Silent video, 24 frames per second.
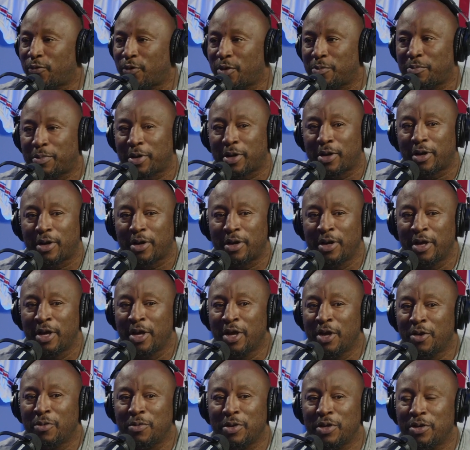football,
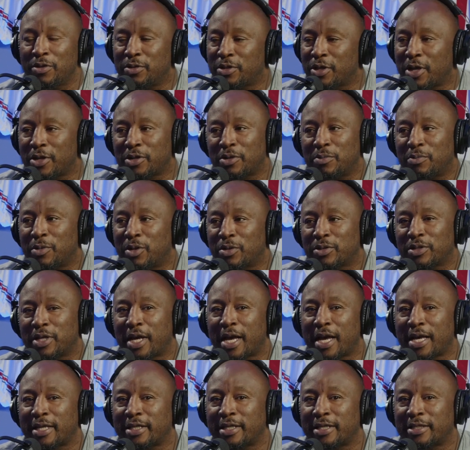when you talk to most
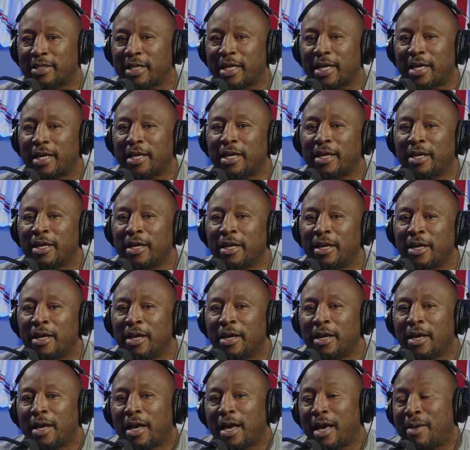guys, it's like,
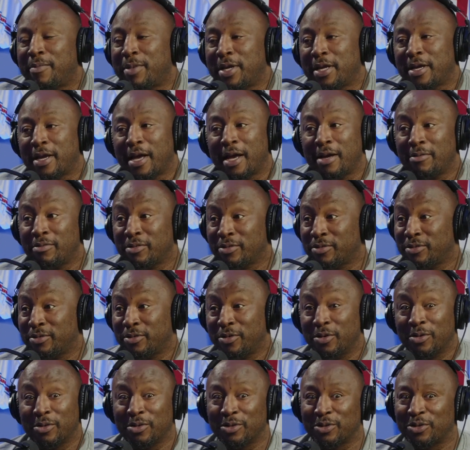I was
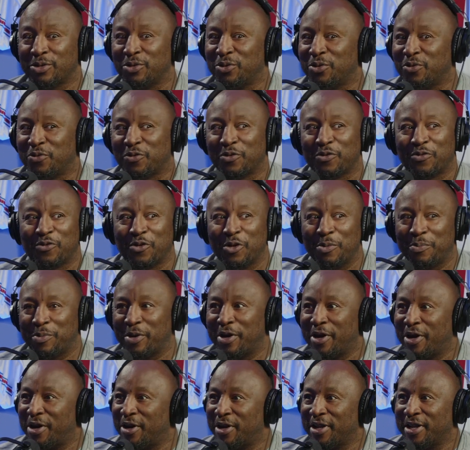going to school for
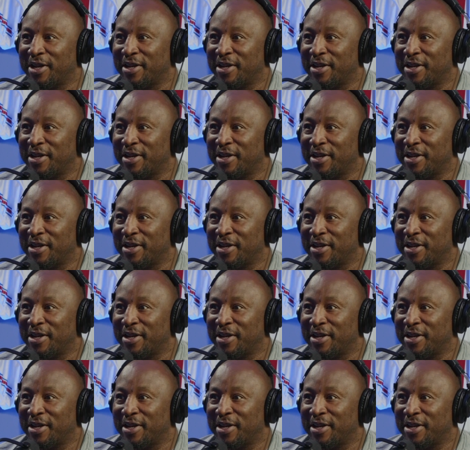football.